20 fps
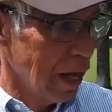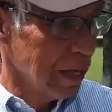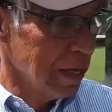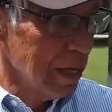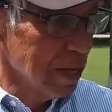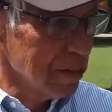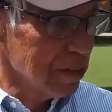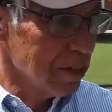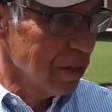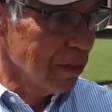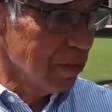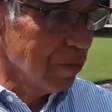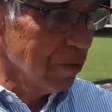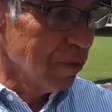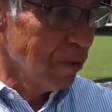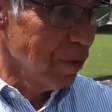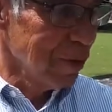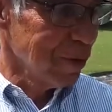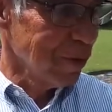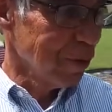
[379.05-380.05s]
I guess they're
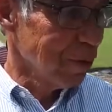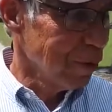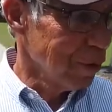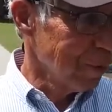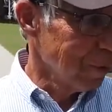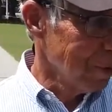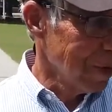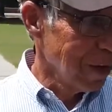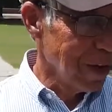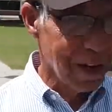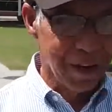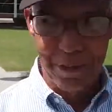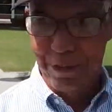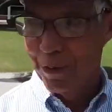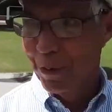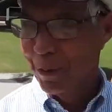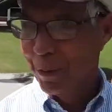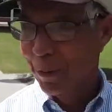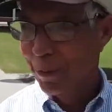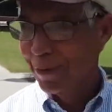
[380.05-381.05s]
afraid they're going to run out of
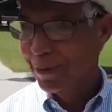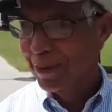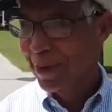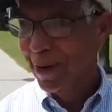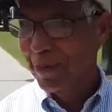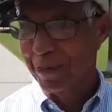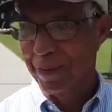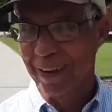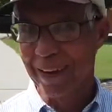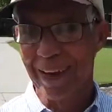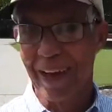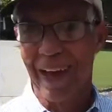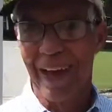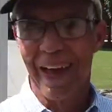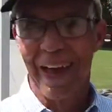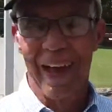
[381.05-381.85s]
fuel or something.